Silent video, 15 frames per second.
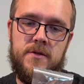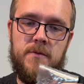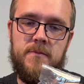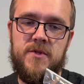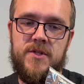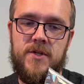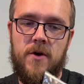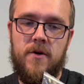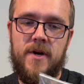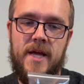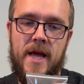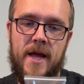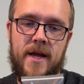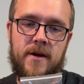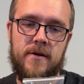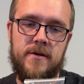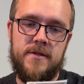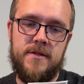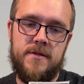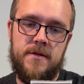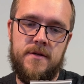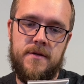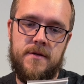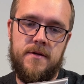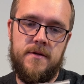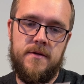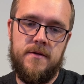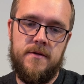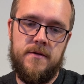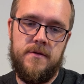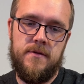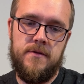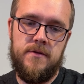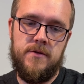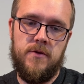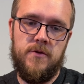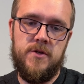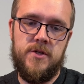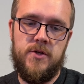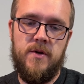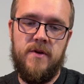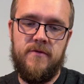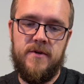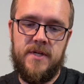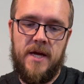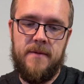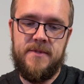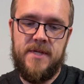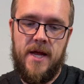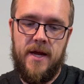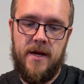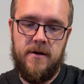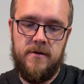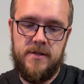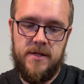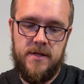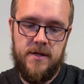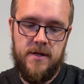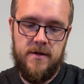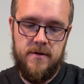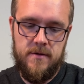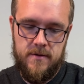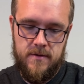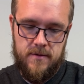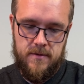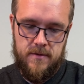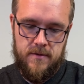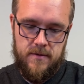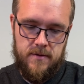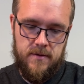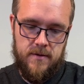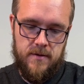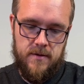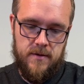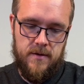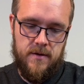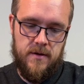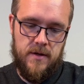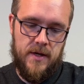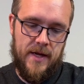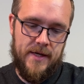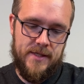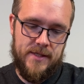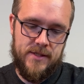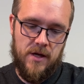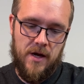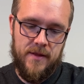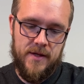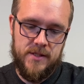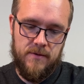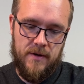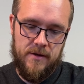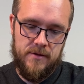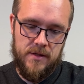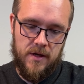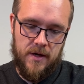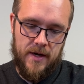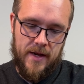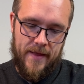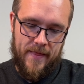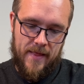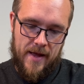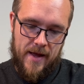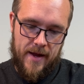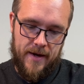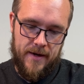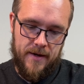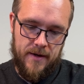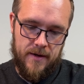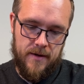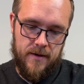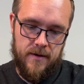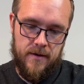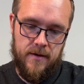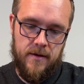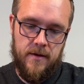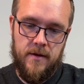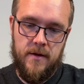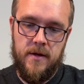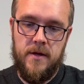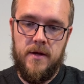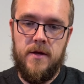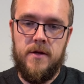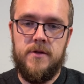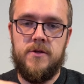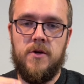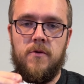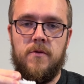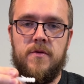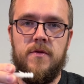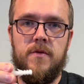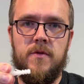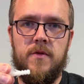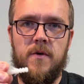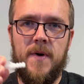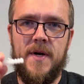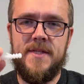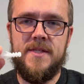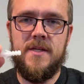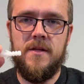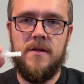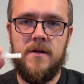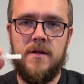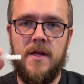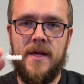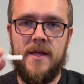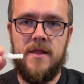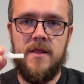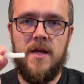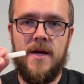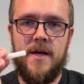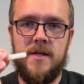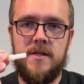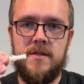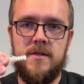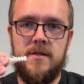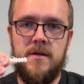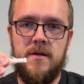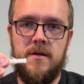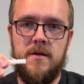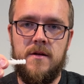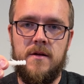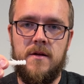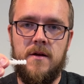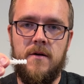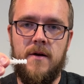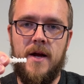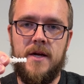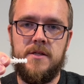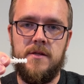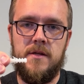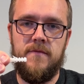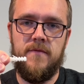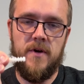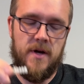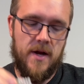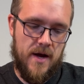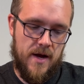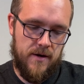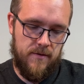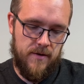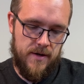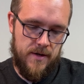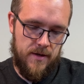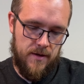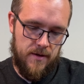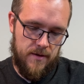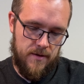sturdy anchors. So there's two different types of anchors in here. And I just saw this when I was looking online. So the ones that look like this are actually for concrete.